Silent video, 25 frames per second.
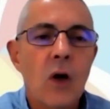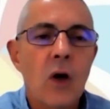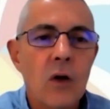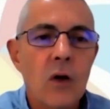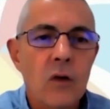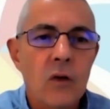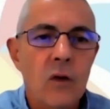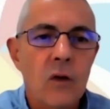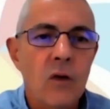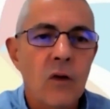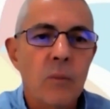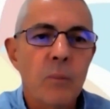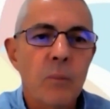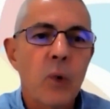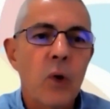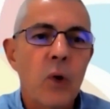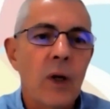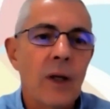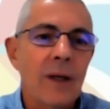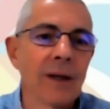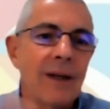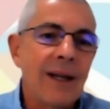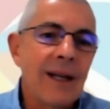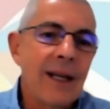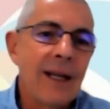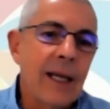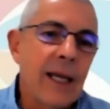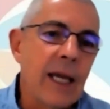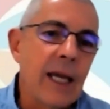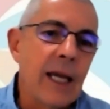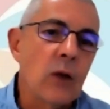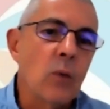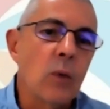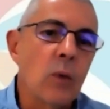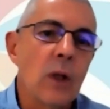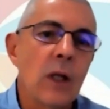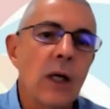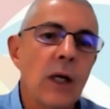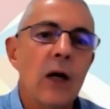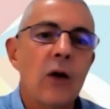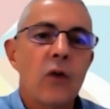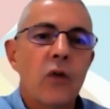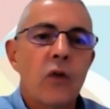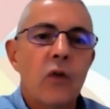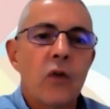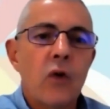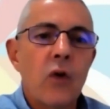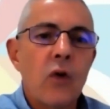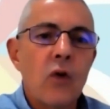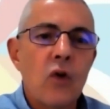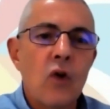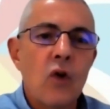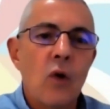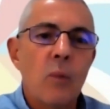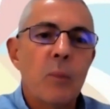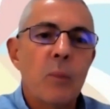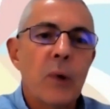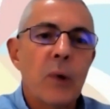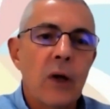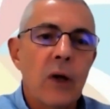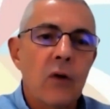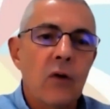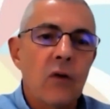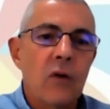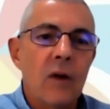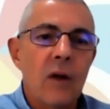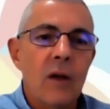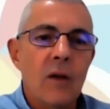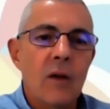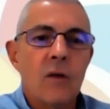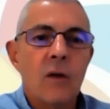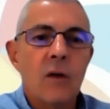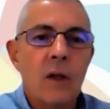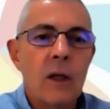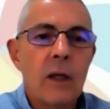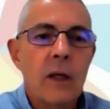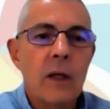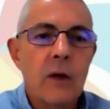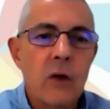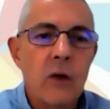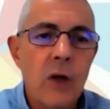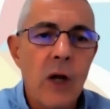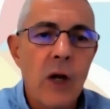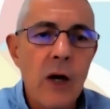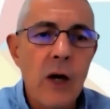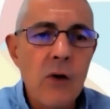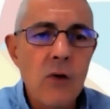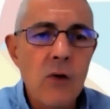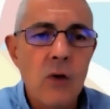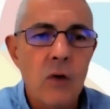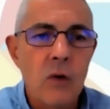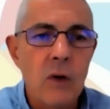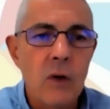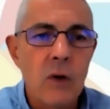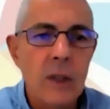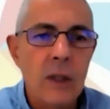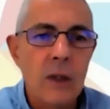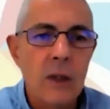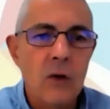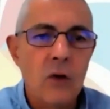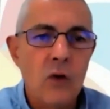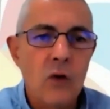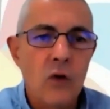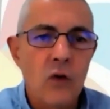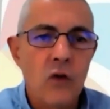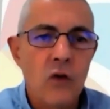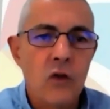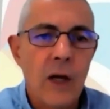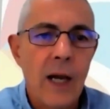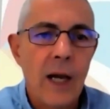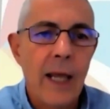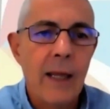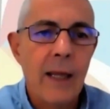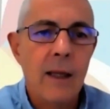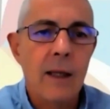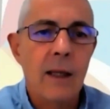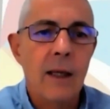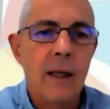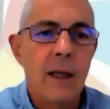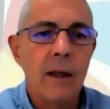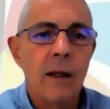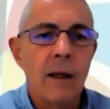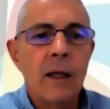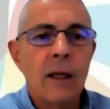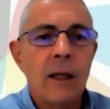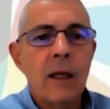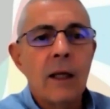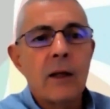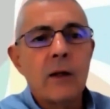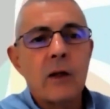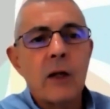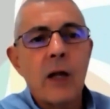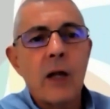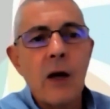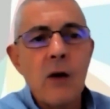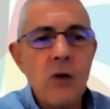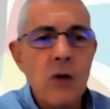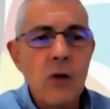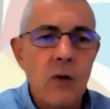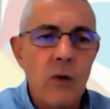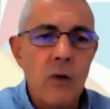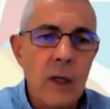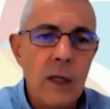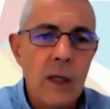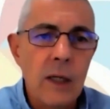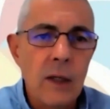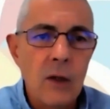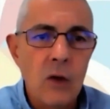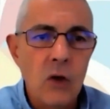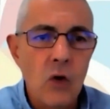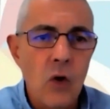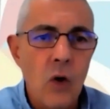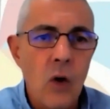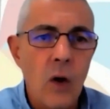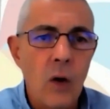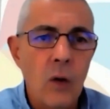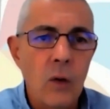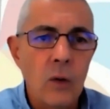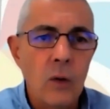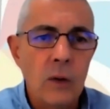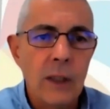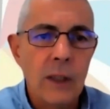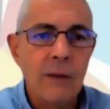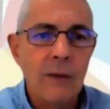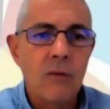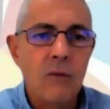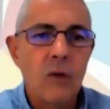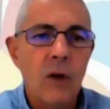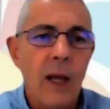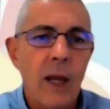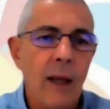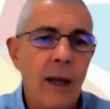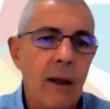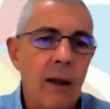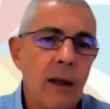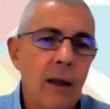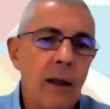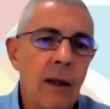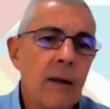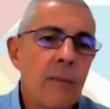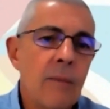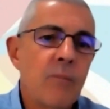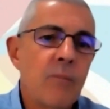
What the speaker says: Carsten's point, it will go through your process, no grit in your slaker, no grit in your holding tank,